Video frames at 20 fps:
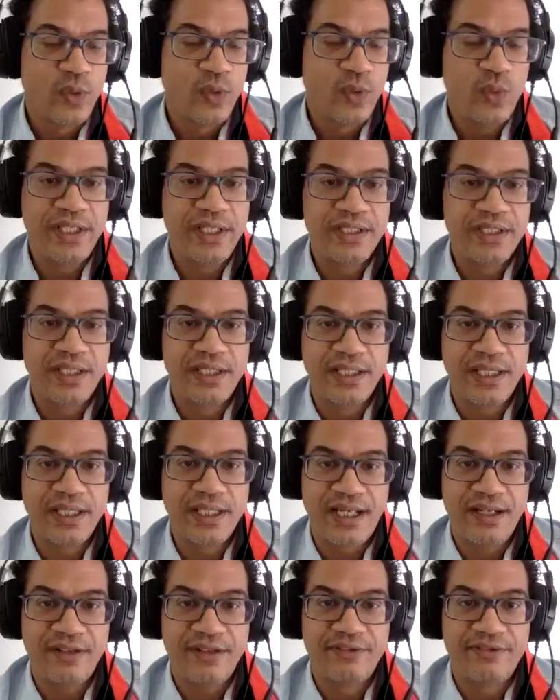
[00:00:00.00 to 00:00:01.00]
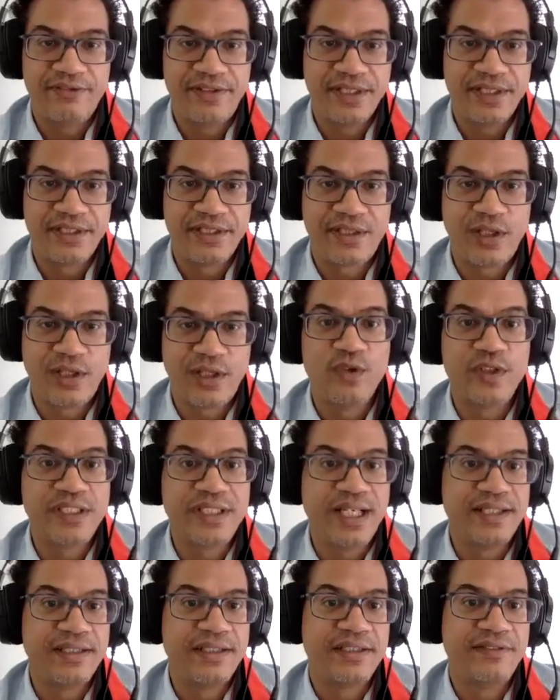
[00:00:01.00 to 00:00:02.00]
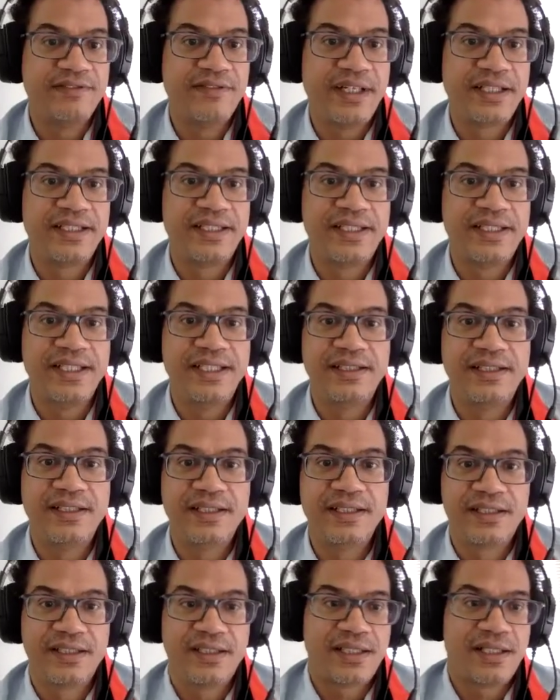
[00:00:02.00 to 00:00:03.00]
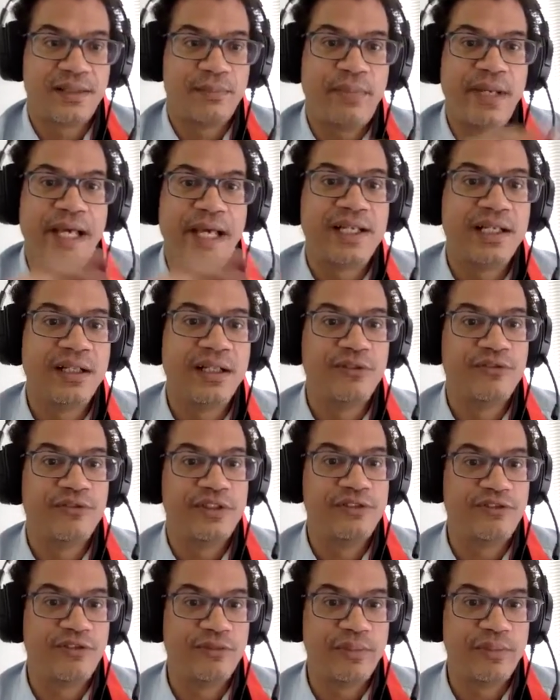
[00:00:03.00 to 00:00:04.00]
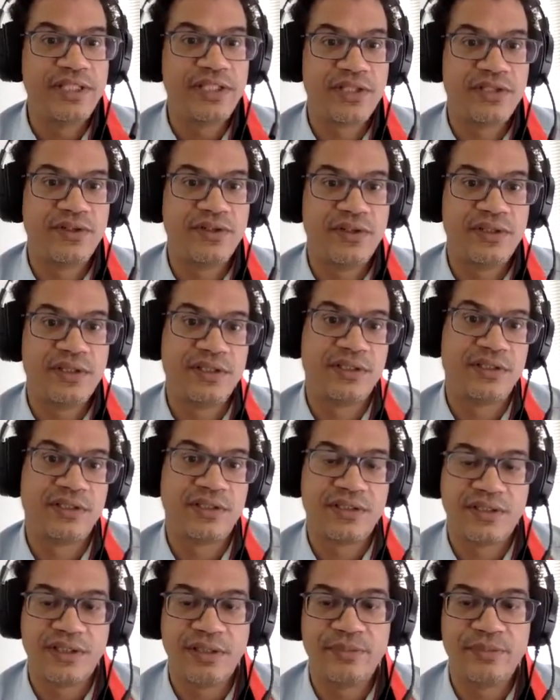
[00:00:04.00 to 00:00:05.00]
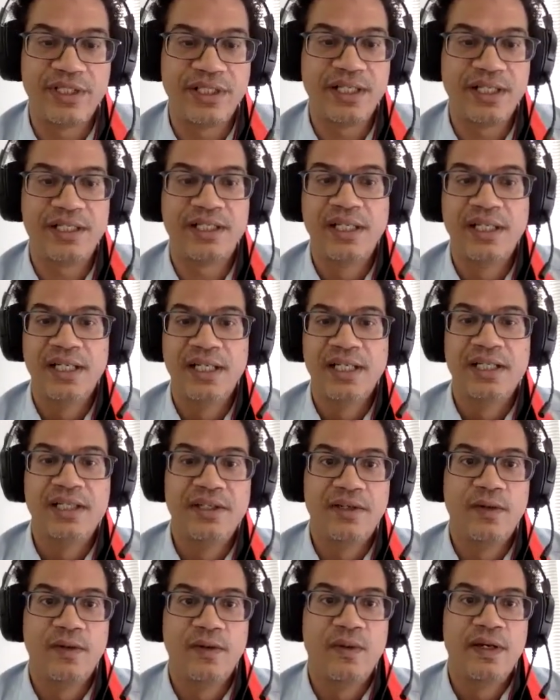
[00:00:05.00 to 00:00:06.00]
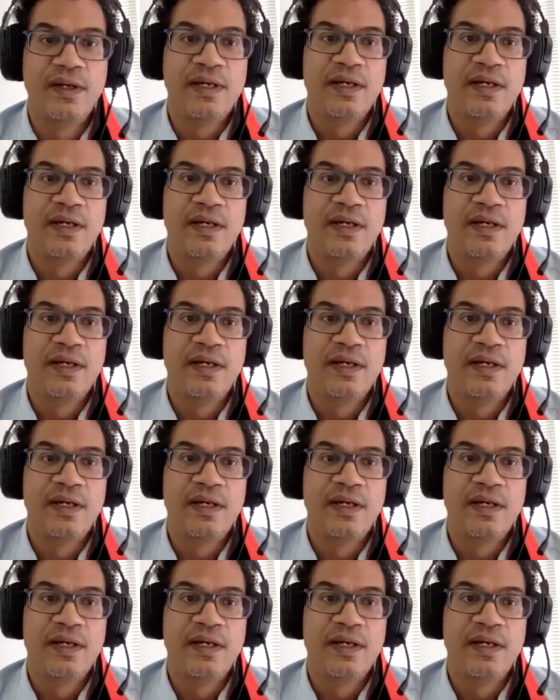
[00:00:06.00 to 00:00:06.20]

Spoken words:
where they have this COVID-19 vaccine, this little panel of information on it, something like, sort